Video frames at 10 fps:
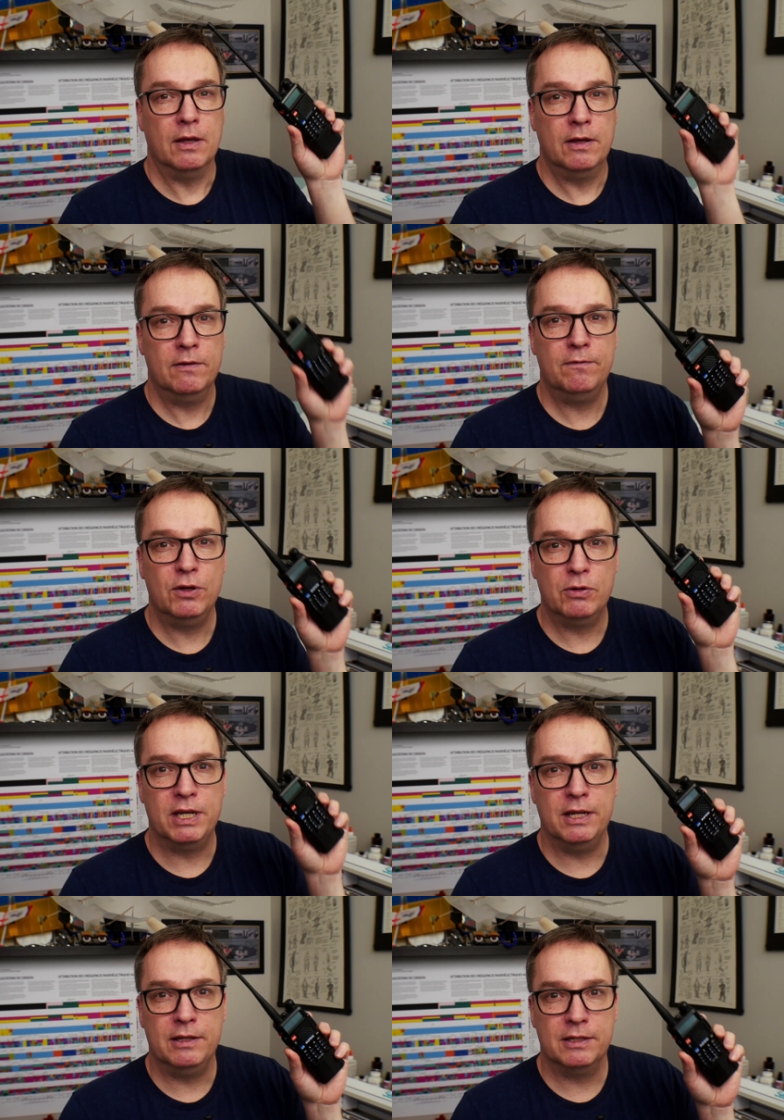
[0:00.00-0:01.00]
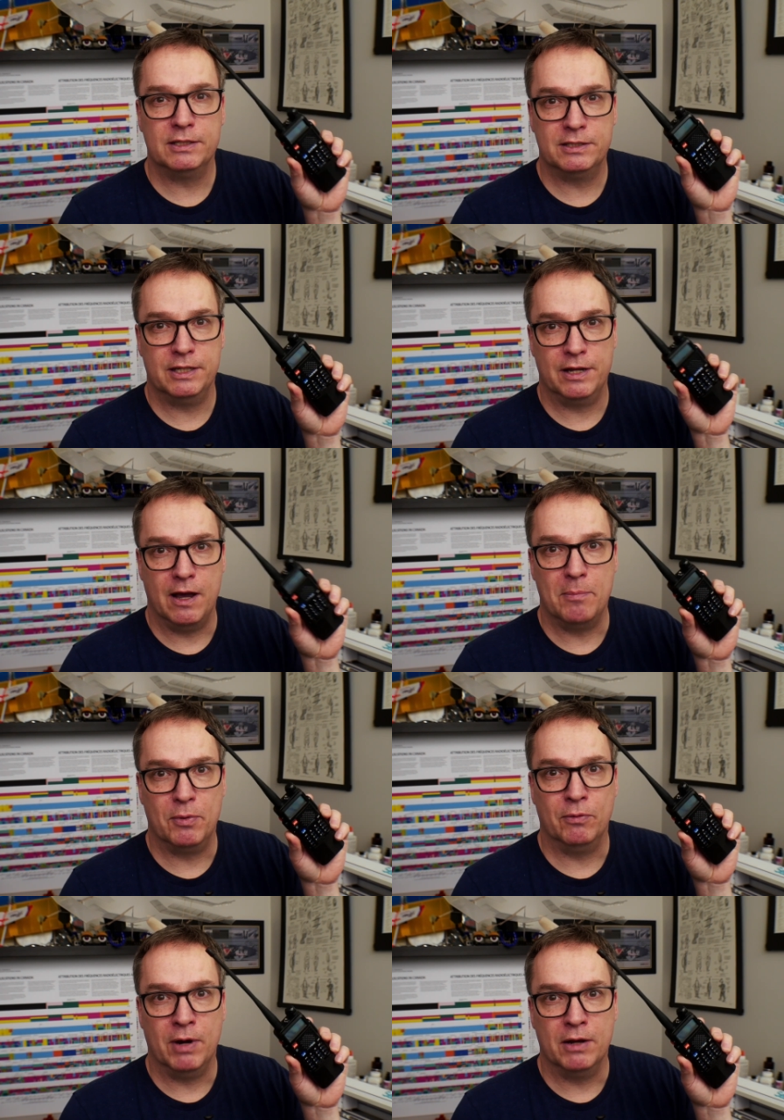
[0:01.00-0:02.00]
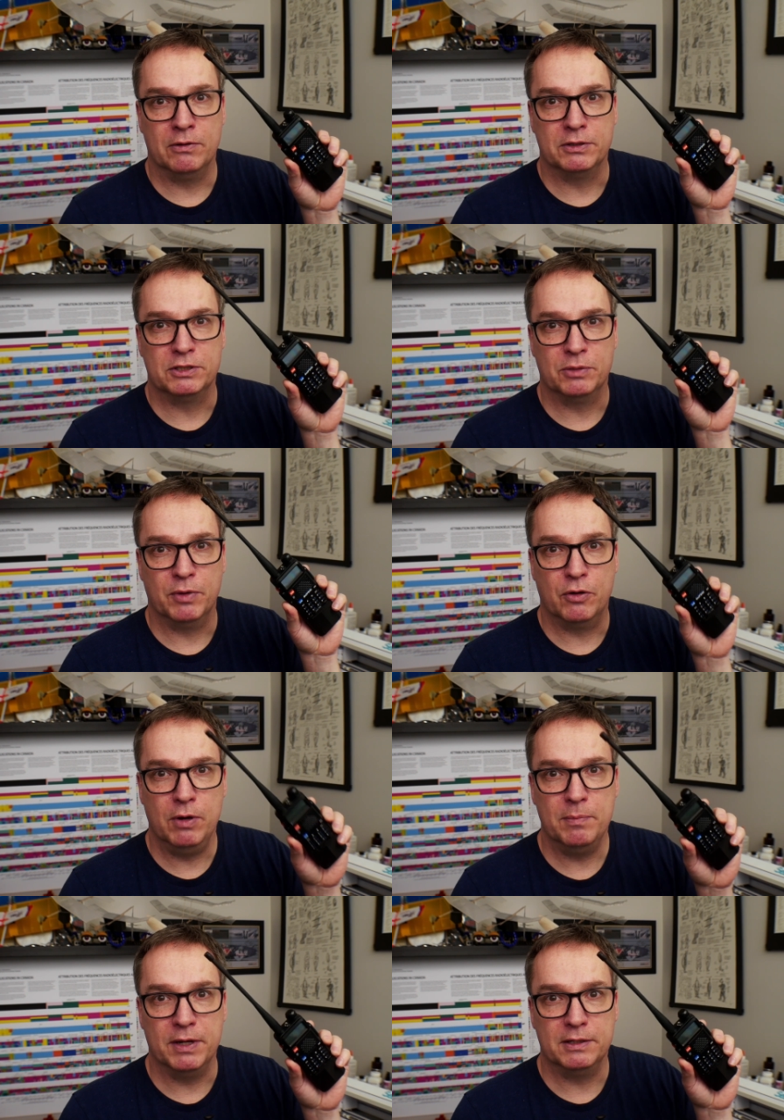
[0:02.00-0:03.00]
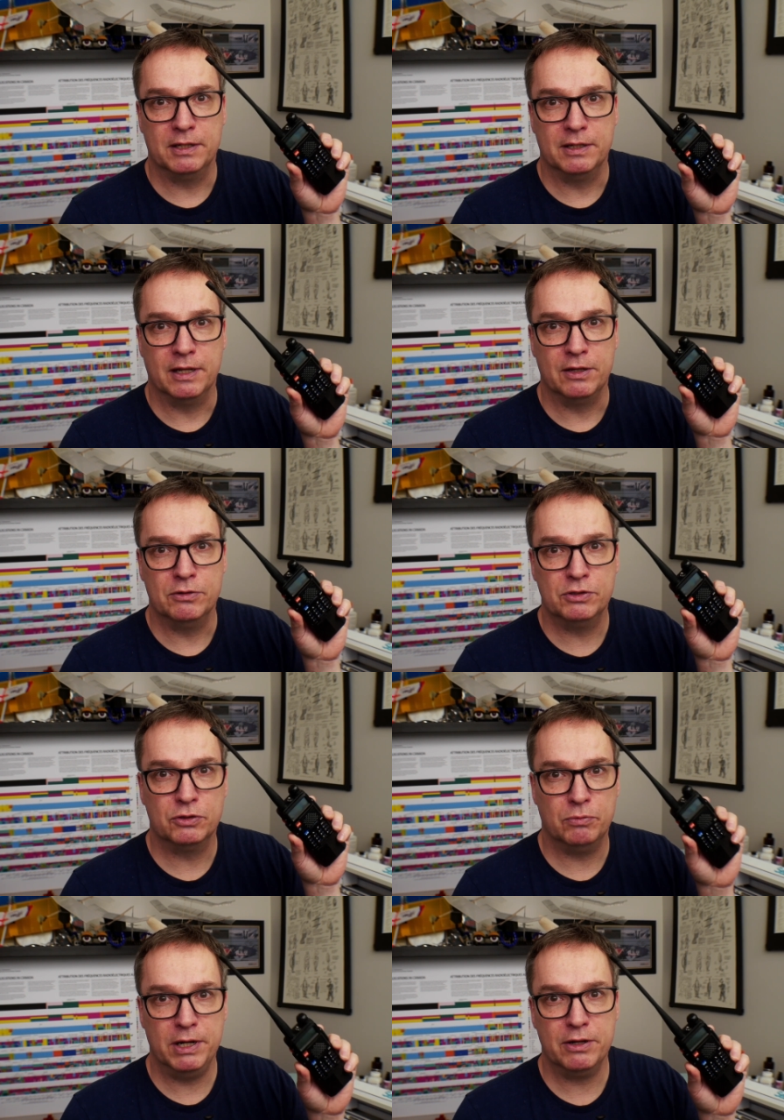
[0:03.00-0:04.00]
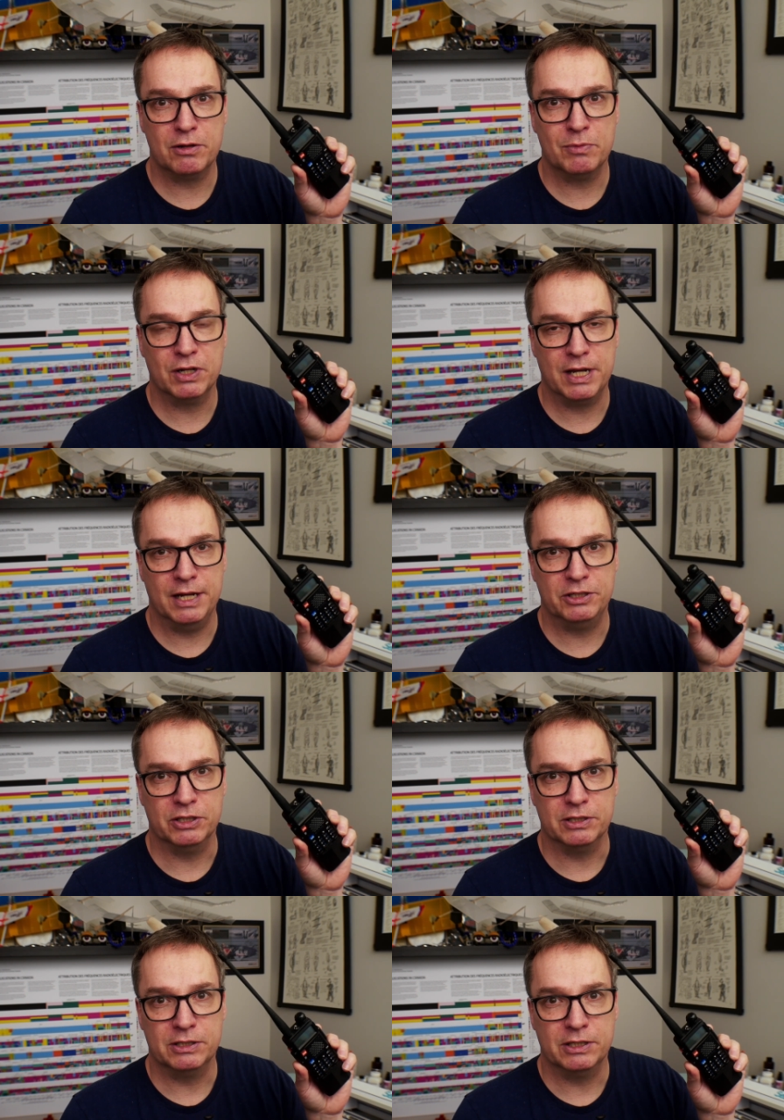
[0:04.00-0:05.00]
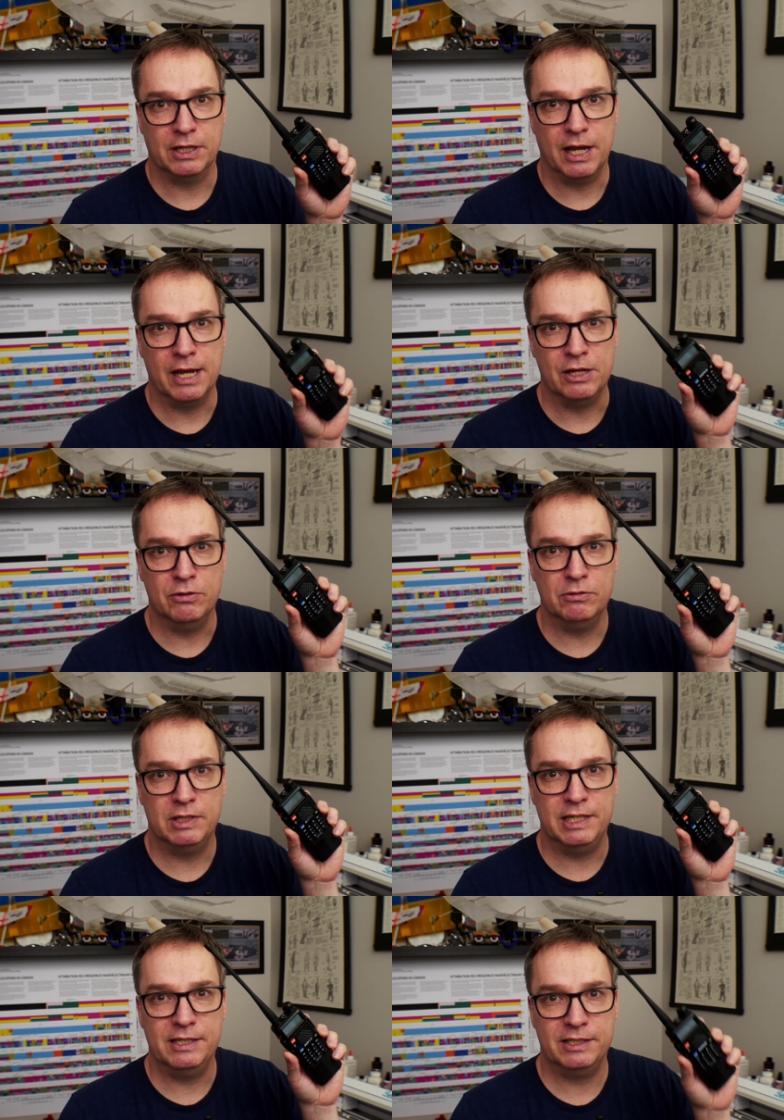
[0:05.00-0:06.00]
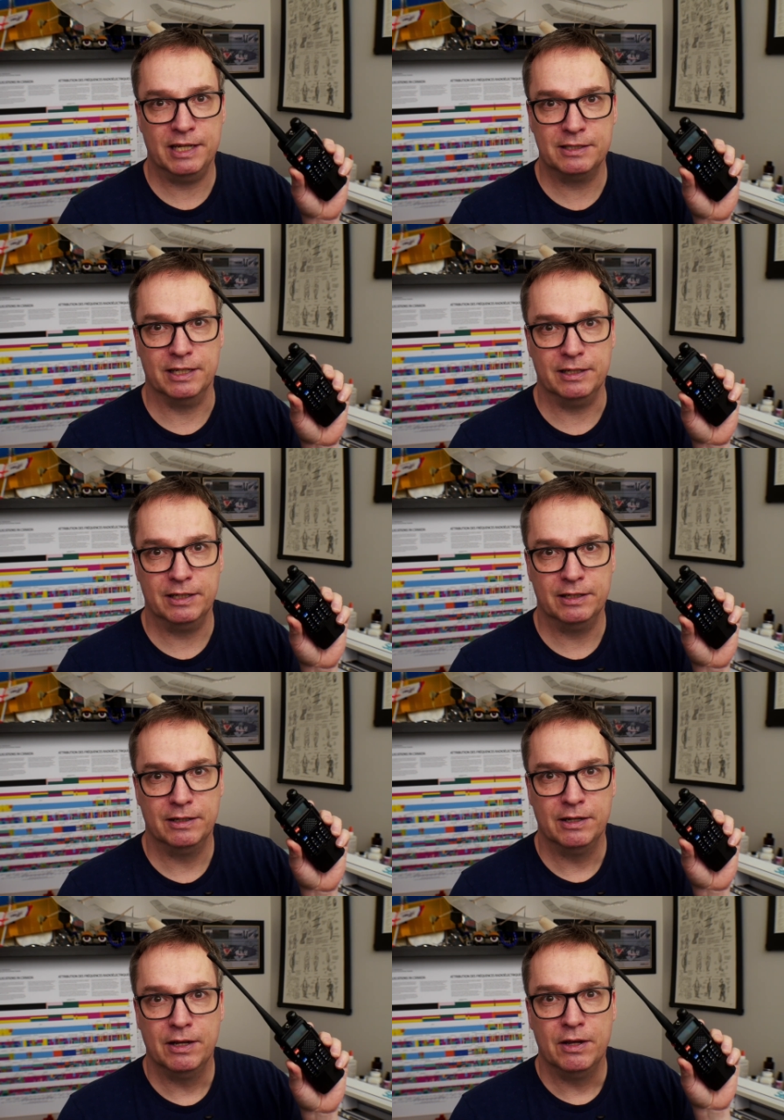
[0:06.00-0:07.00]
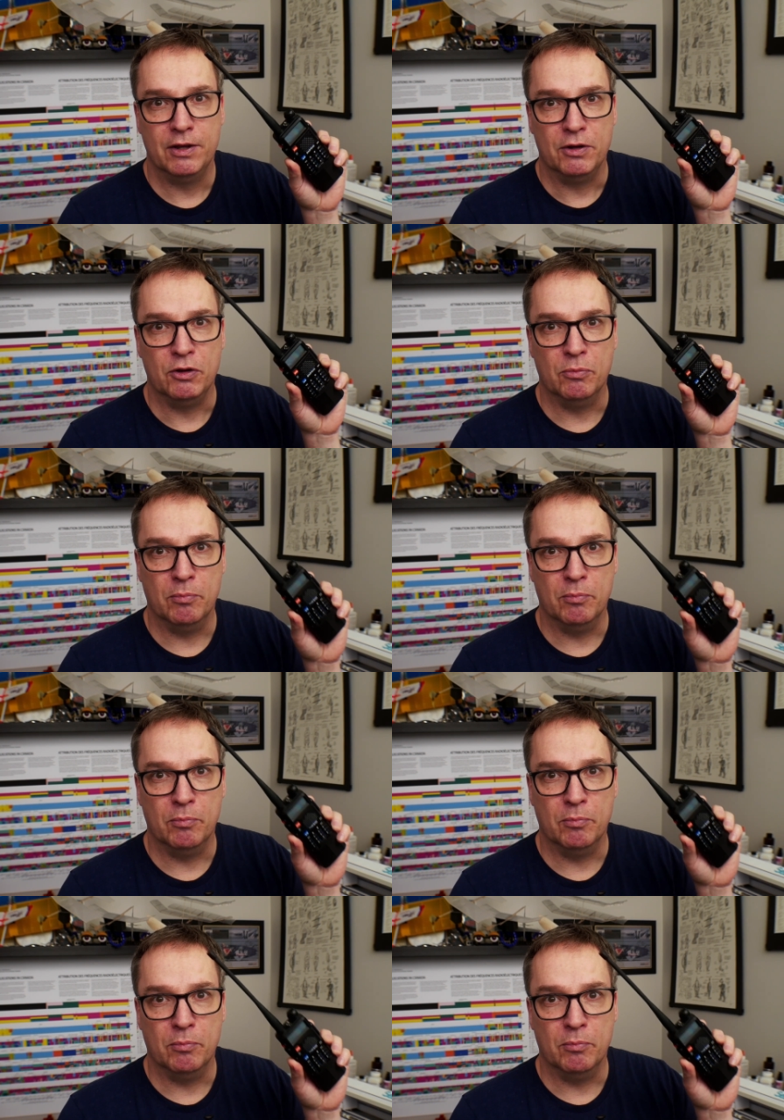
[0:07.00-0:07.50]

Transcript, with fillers: If you key this thing up around some equipment that uses radio communications and you desense it, you